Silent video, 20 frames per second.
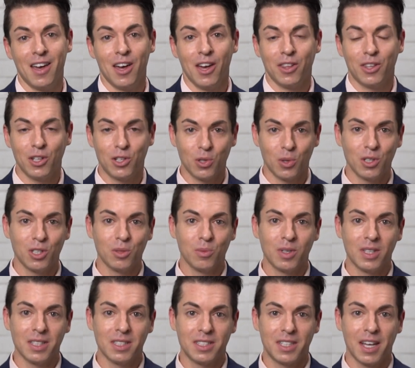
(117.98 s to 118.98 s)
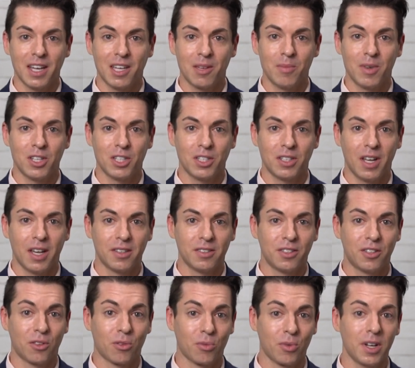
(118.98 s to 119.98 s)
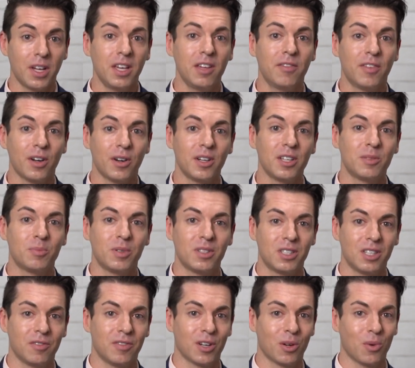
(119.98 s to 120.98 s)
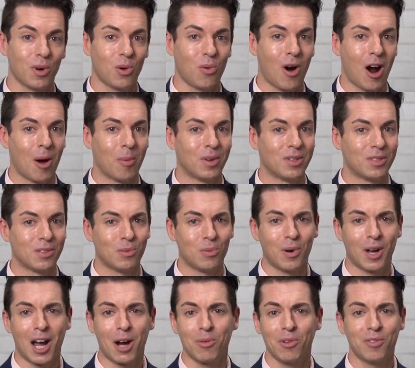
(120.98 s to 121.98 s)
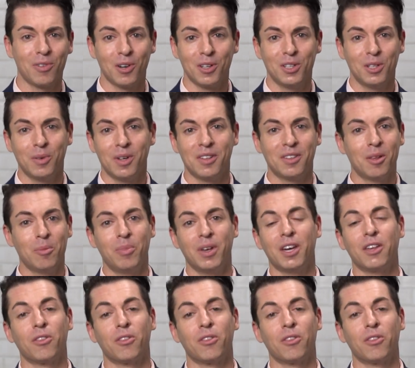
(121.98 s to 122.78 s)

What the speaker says: the Georgia Real Estate Commission has three very specific requirements. It's what I refer to as the big